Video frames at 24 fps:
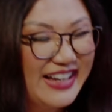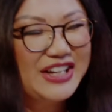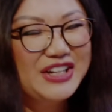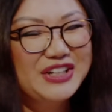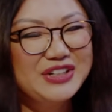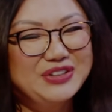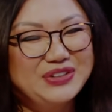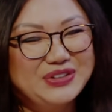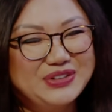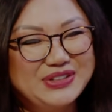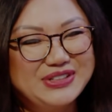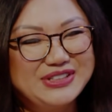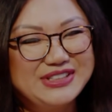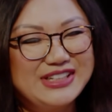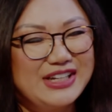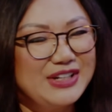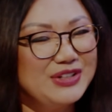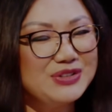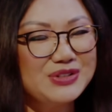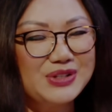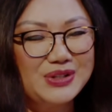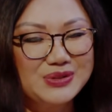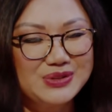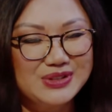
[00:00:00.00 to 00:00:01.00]
Good.
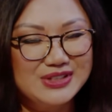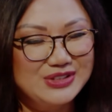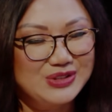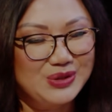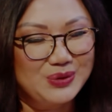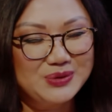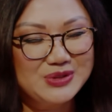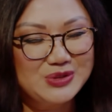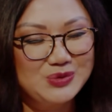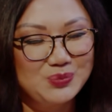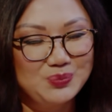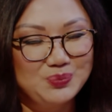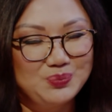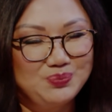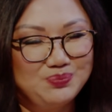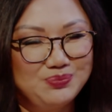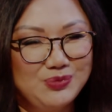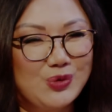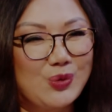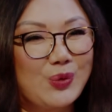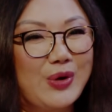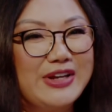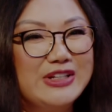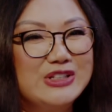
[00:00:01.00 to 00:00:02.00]
It's always
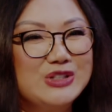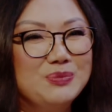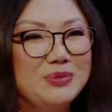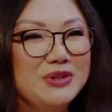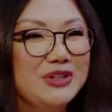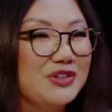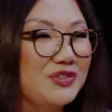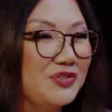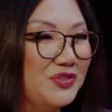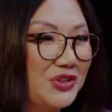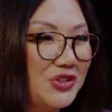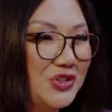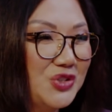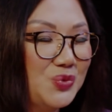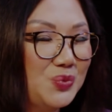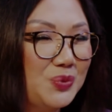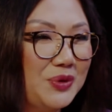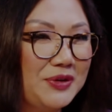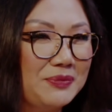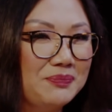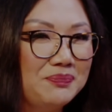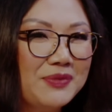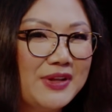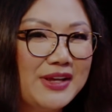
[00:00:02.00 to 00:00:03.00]
great to be the first
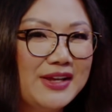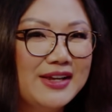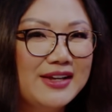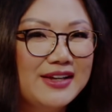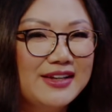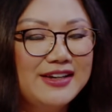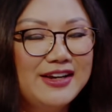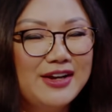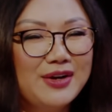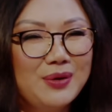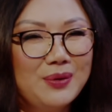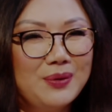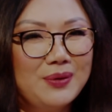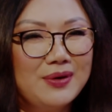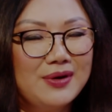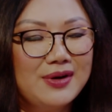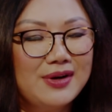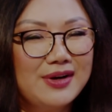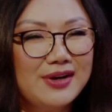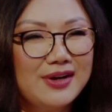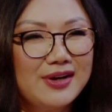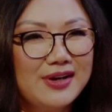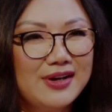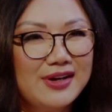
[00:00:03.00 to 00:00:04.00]
one. Now,
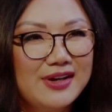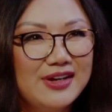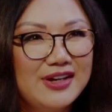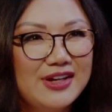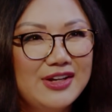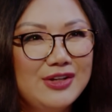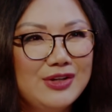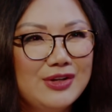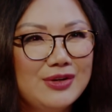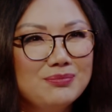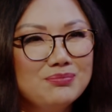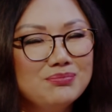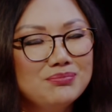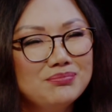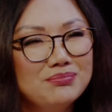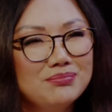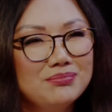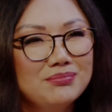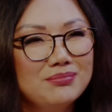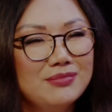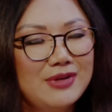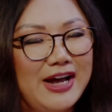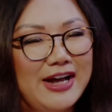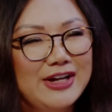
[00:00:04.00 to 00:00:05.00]

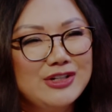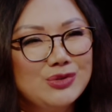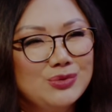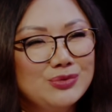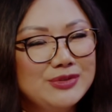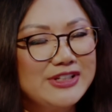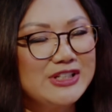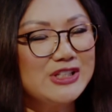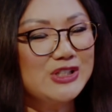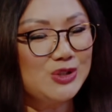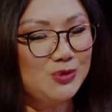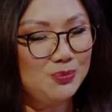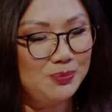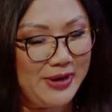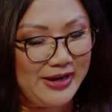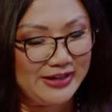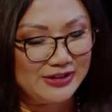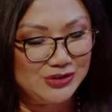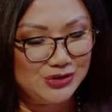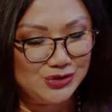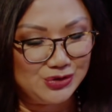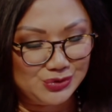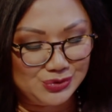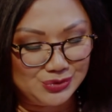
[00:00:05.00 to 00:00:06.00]
I don't
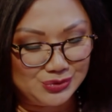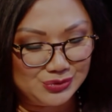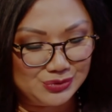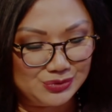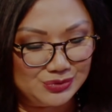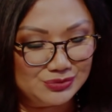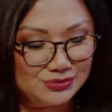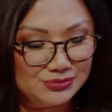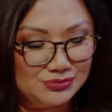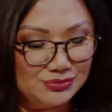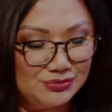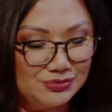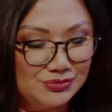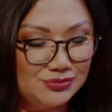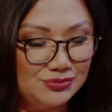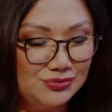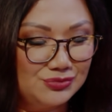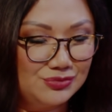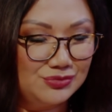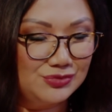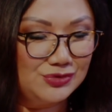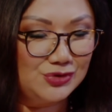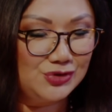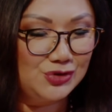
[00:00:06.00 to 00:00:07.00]
expect you
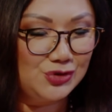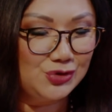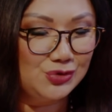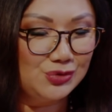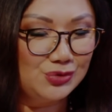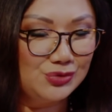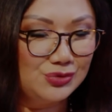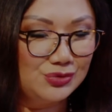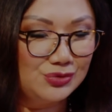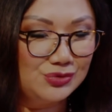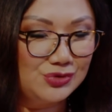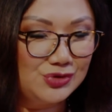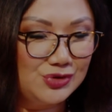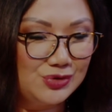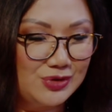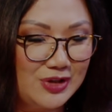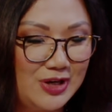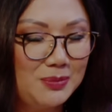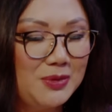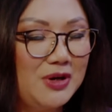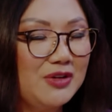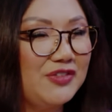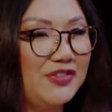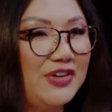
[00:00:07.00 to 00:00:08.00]
to
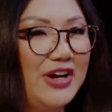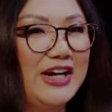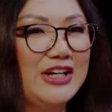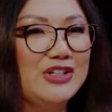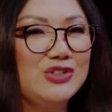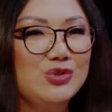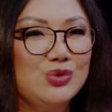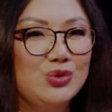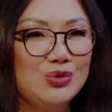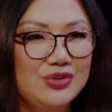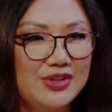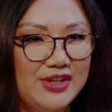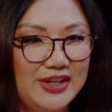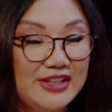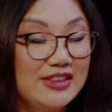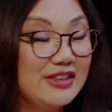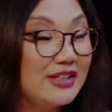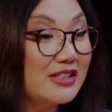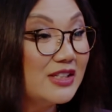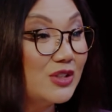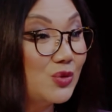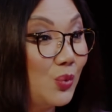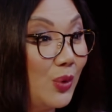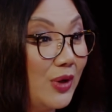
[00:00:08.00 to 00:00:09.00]
come out of high school think,
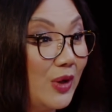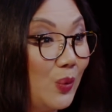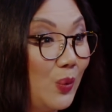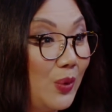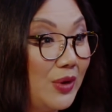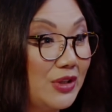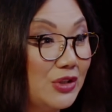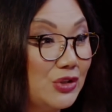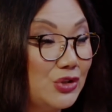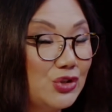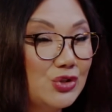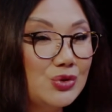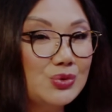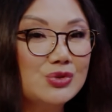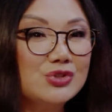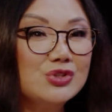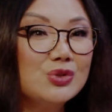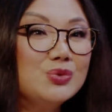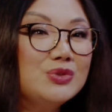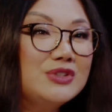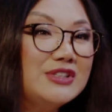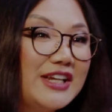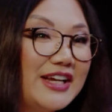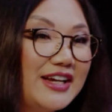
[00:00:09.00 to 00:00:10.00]
this is what I want to do. So
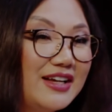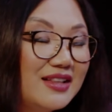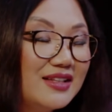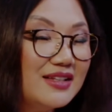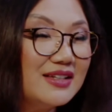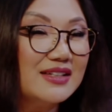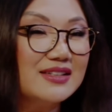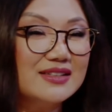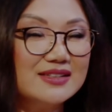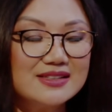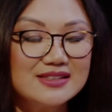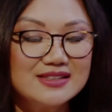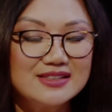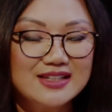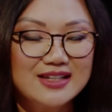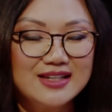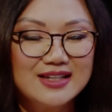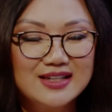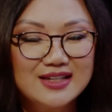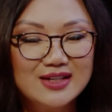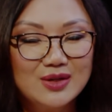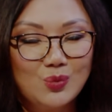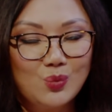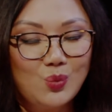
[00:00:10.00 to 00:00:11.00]
tell us,
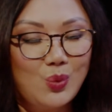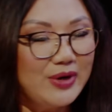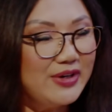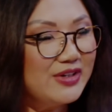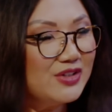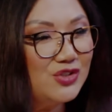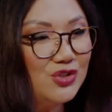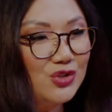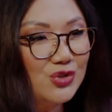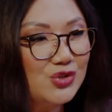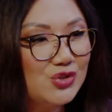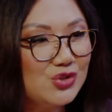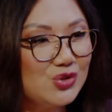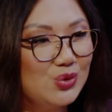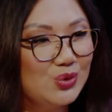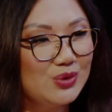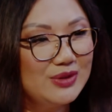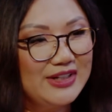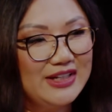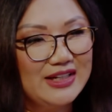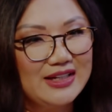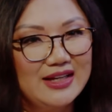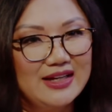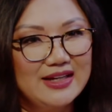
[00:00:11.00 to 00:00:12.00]
what is your
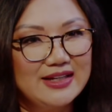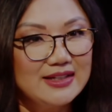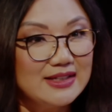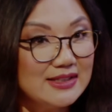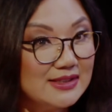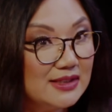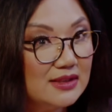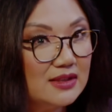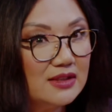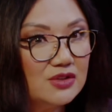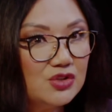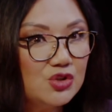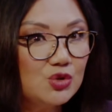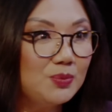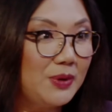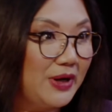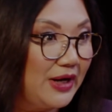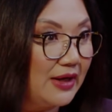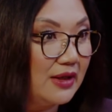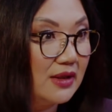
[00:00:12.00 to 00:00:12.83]
schooling like? Is it in Dubai?